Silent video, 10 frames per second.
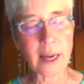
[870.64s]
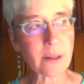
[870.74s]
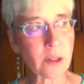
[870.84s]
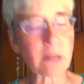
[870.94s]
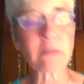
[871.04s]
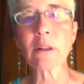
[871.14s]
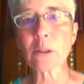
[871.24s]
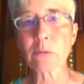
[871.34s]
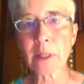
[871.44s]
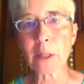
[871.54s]
just looked
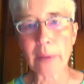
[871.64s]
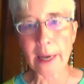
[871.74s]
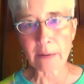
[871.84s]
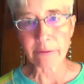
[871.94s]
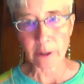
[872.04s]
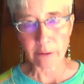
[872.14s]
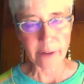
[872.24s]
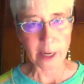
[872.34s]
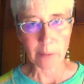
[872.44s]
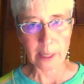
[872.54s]
really bad for your
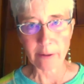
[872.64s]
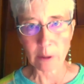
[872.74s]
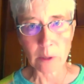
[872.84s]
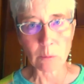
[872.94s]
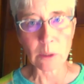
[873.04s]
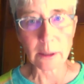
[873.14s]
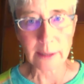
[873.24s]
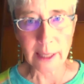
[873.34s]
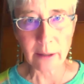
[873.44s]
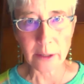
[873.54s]
family. Everyone would look
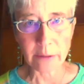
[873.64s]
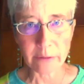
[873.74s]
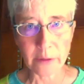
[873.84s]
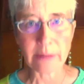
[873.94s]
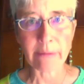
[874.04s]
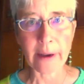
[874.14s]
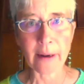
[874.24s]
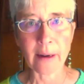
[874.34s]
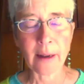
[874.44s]
down on you if you did that.